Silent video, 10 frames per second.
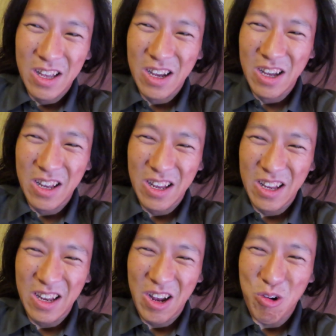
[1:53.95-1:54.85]
uh,
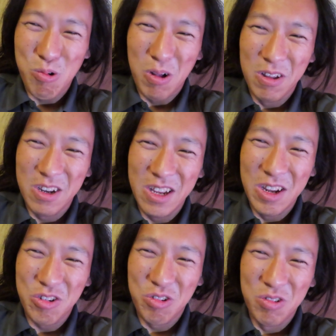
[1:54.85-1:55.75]
air
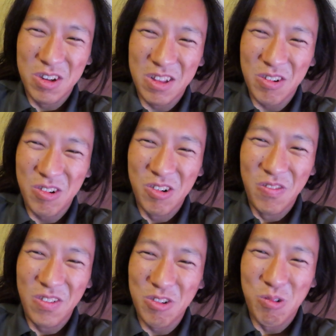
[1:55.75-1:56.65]
quality issues at their
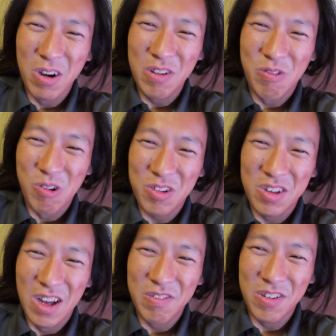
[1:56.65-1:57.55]
home
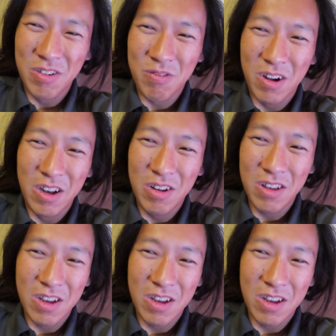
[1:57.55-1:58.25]
24/7, right?